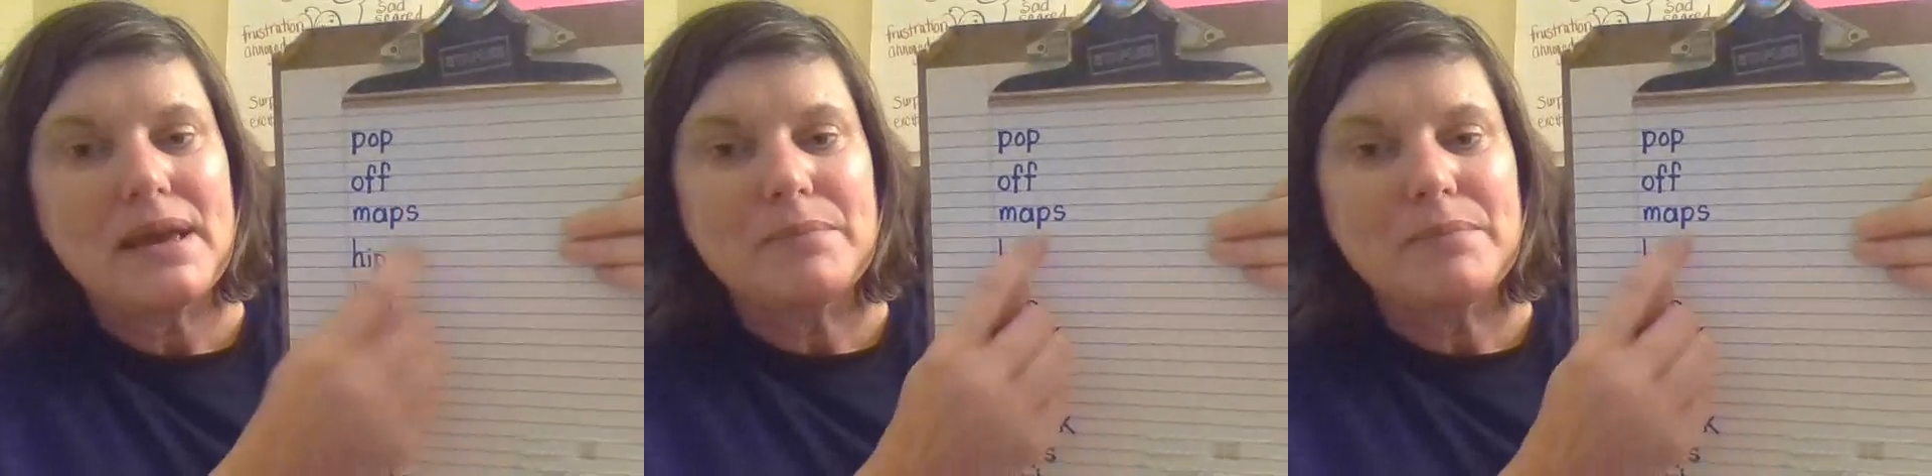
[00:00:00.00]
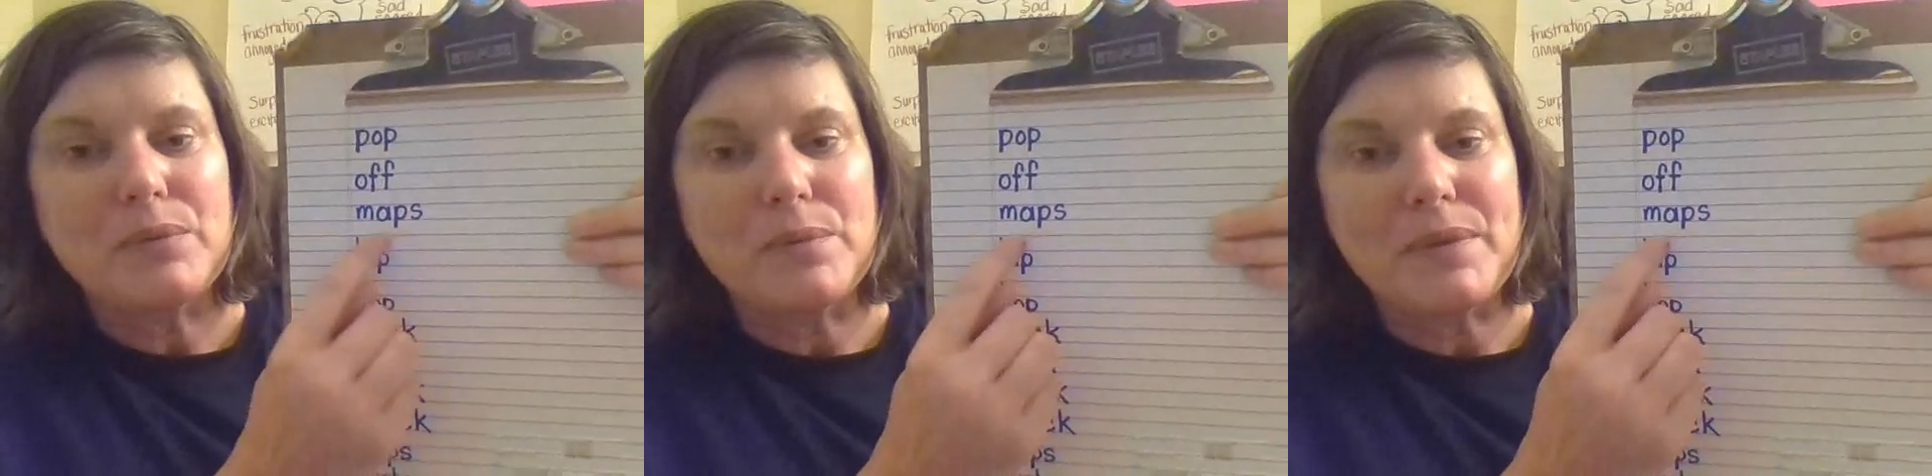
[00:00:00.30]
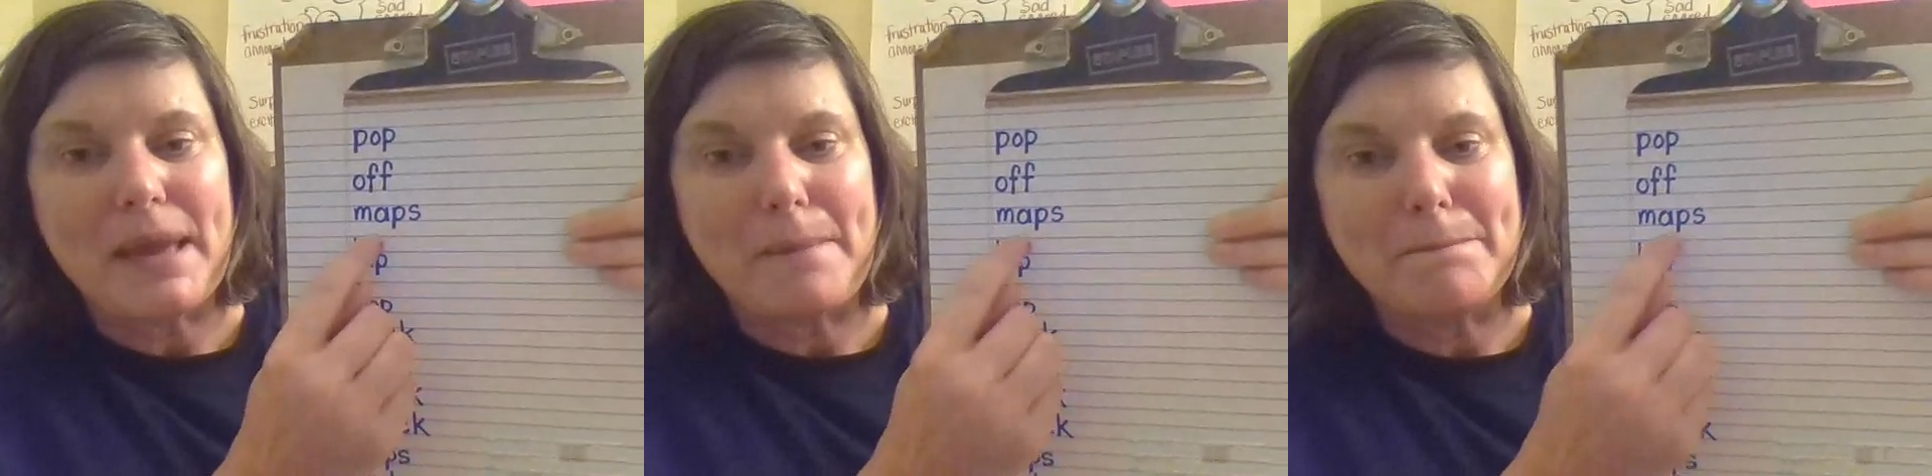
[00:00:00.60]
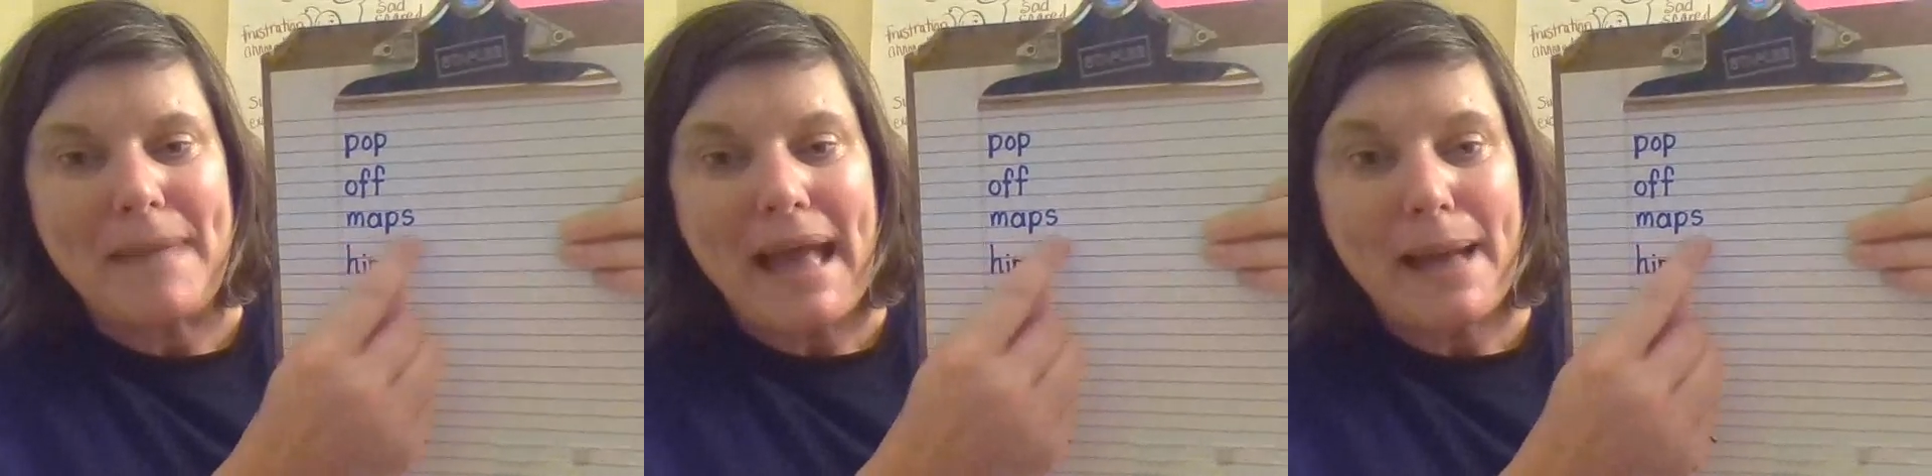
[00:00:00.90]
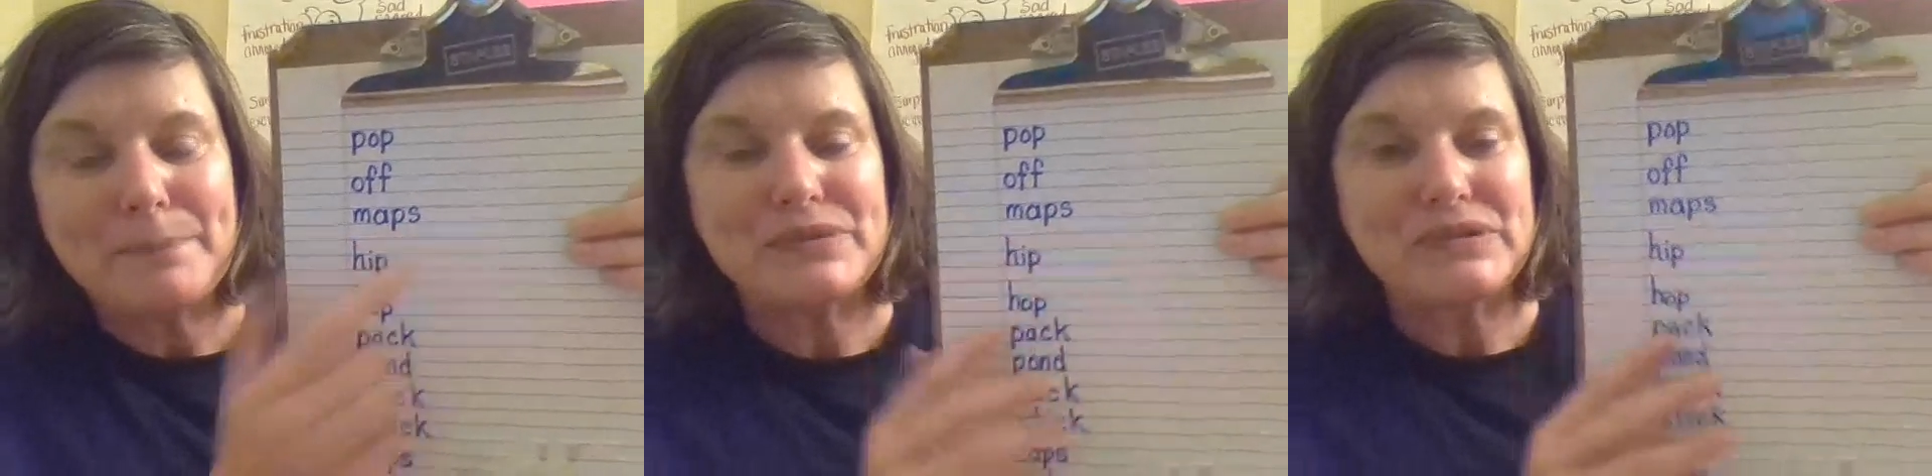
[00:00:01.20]
But when we have
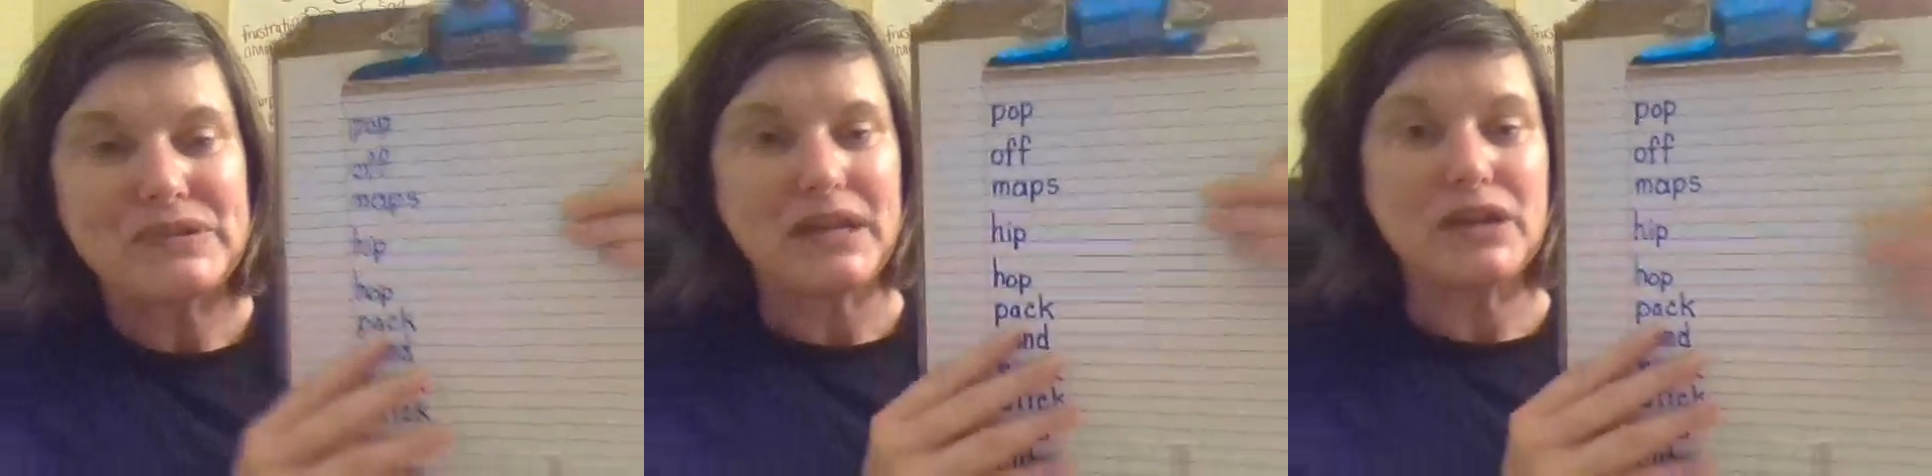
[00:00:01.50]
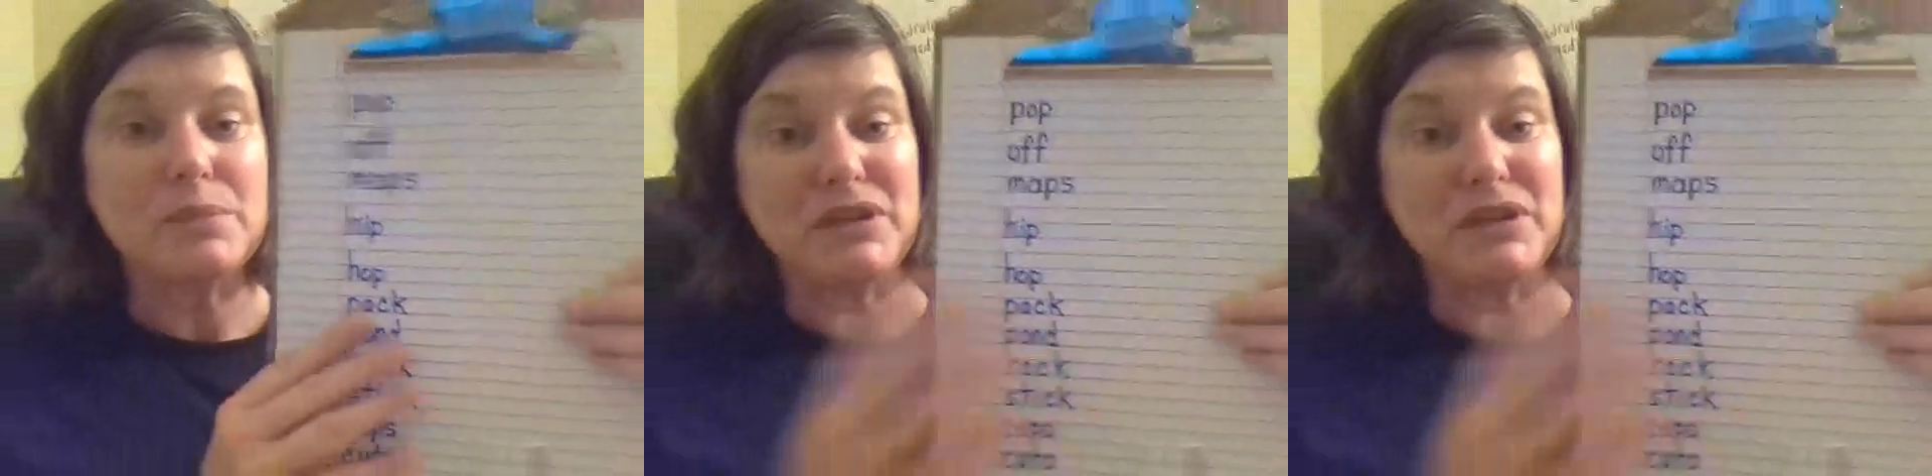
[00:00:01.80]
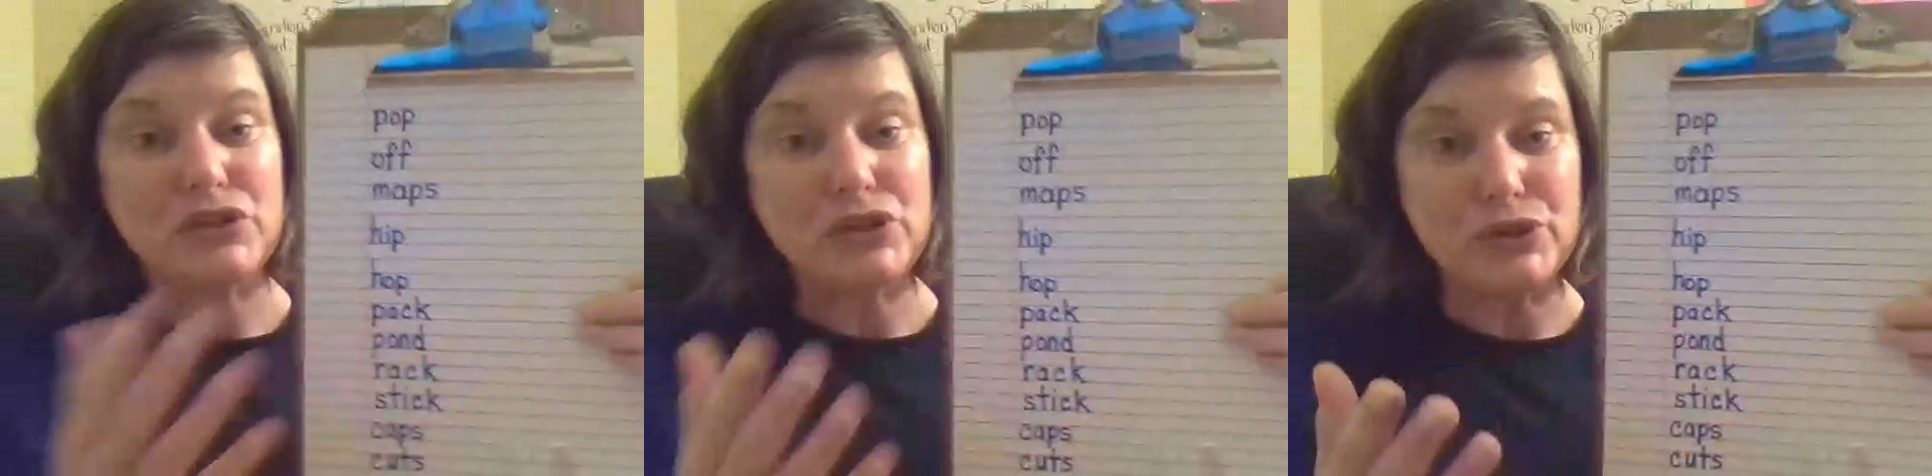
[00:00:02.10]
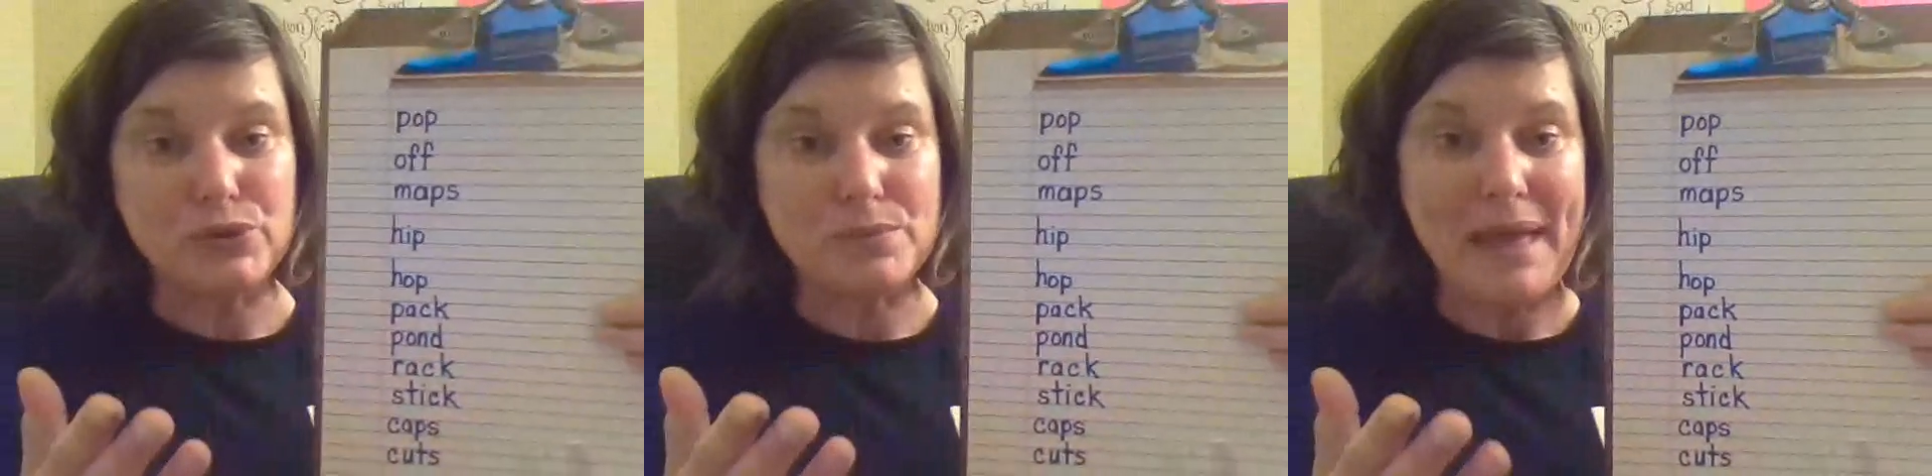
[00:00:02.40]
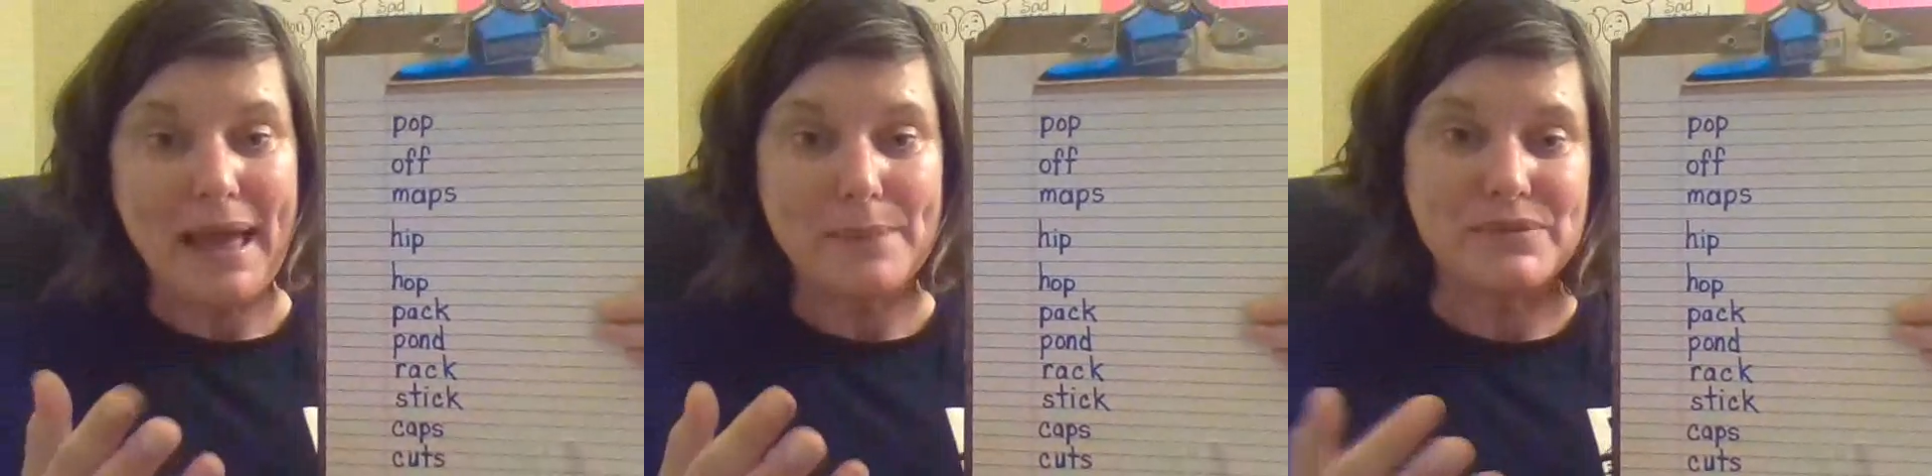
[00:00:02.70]
maps, it could be 2
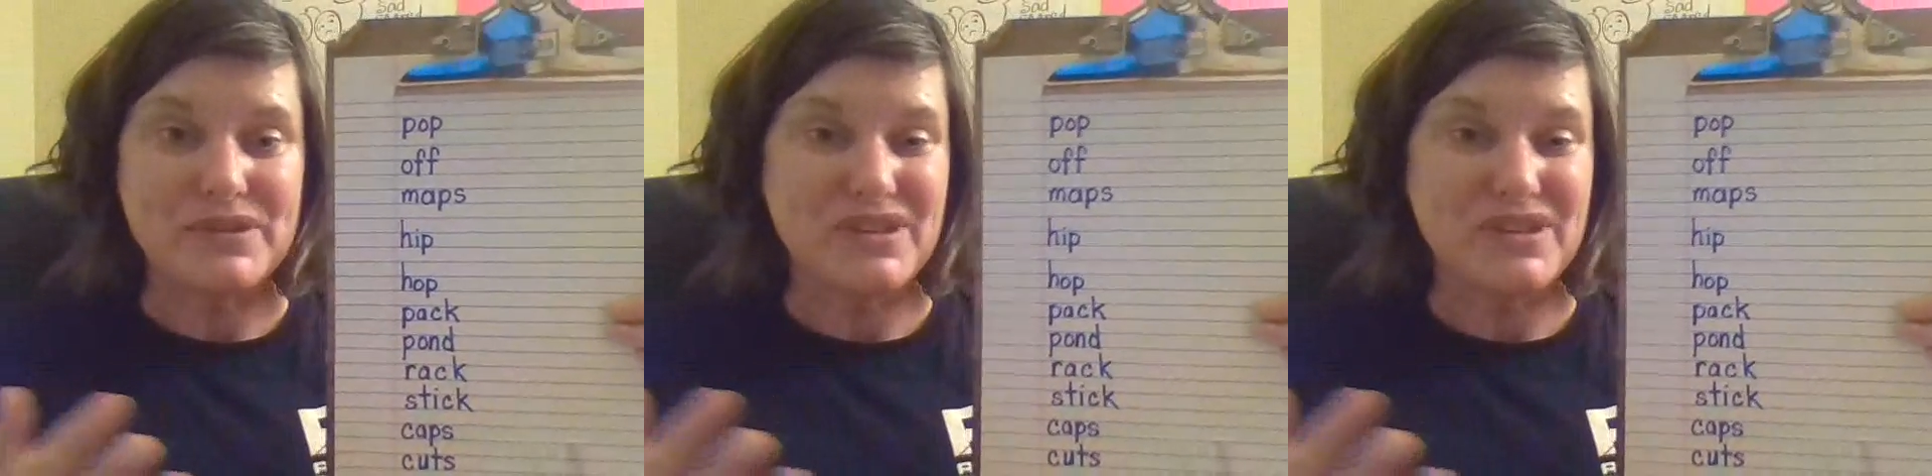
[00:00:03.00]
maps,